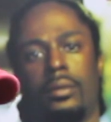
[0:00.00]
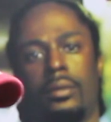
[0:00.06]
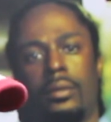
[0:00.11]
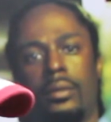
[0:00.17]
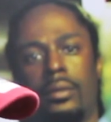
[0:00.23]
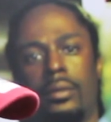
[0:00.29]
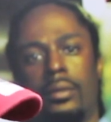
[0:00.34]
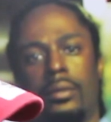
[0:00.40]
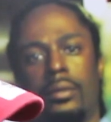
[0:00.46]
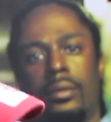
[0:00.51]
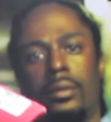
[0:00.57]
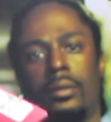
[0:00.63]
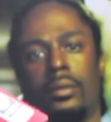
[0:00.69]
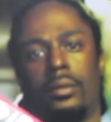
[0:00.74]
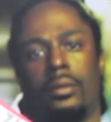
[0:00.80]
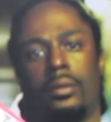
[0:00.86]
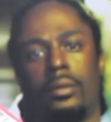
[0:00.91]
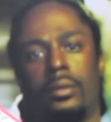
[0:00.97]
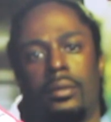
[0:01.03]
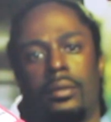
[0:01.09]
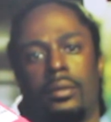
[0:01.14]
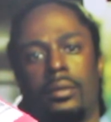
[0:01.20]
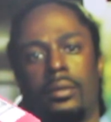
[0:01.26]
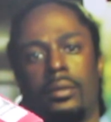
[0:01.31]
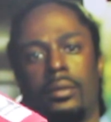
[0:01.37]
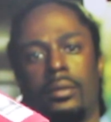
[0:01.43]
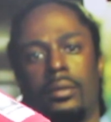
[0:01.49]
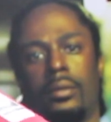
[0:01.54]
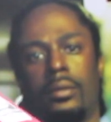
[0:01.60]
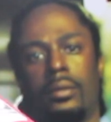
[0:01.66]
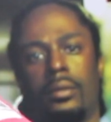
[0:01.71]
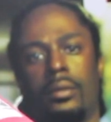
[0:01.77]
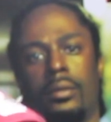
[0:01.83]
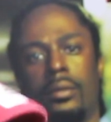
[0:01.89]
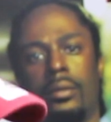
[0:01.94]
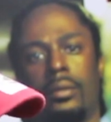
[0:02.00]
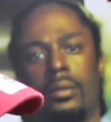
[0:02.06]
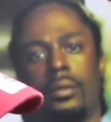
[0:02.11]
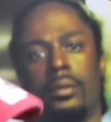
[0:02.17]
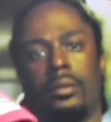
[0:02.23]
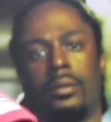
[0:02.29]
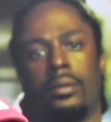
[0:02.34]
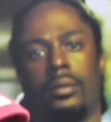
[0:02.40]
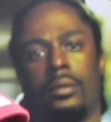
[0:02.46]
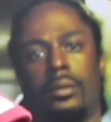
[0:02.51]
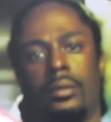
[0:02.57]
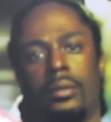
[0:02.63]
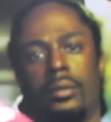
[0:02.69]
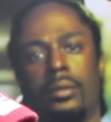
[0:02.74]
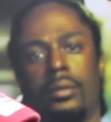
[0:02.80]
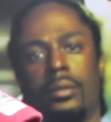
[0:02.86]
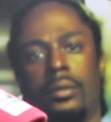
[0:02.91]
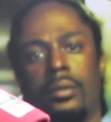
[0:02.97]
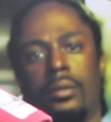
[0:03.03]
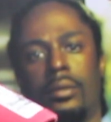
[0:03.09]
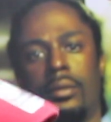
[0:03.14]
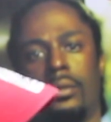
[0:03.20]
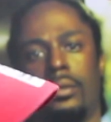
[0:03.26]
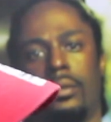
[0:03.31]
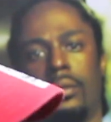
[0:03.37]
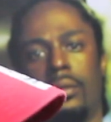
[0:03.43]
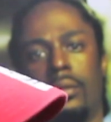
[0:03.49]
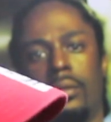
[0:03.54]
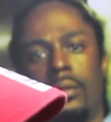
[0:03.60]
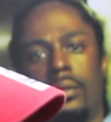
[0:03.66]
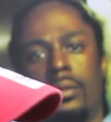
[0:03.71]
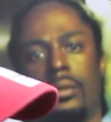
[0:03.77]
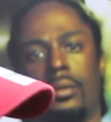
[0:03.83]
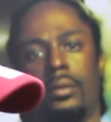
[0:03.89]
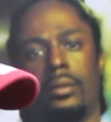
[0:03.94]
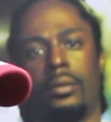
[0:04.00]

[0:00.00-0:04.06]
(not speaking)